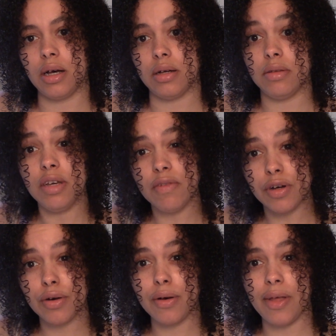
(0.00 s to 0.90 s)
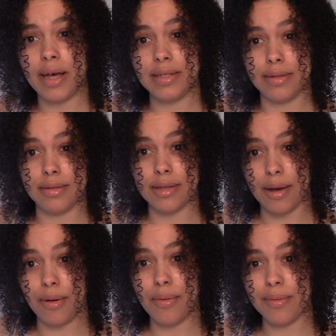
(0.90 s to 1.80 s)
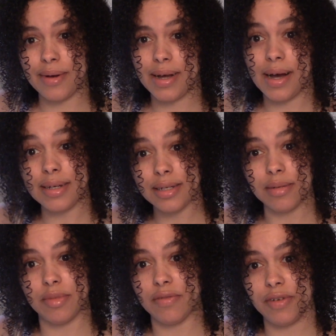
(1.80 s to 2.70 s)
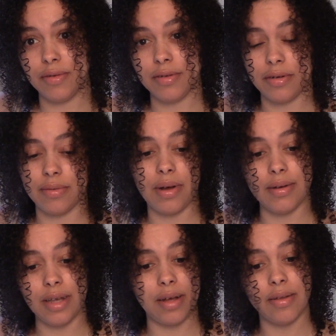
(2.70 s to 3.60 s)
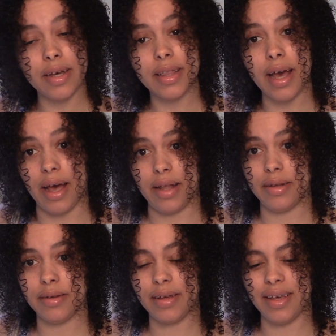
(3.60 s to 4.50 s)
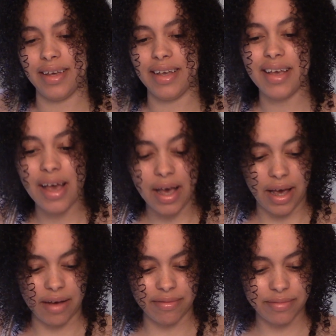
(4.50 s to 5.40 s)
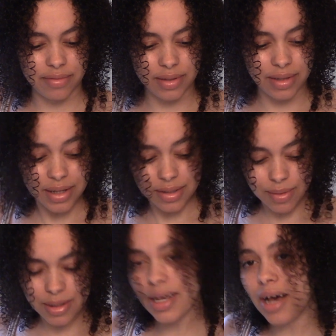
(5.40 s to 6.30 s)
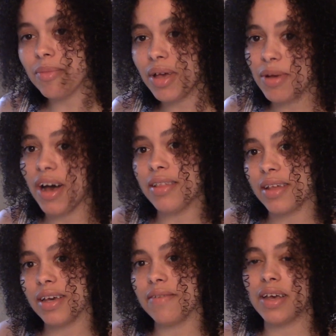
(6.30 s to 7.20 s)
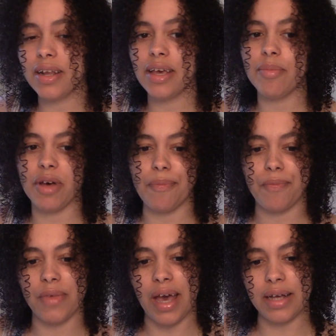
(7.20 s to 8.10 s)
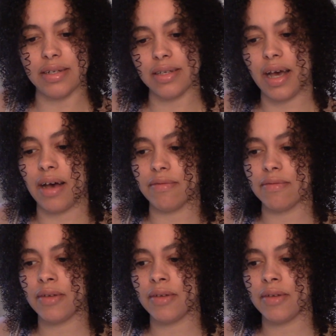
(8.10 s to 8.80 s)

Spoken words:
Diva Curl has its own custom diffuser. I was like, look at that. If this works out, maybe I'll think of getting it, but yeah, I just have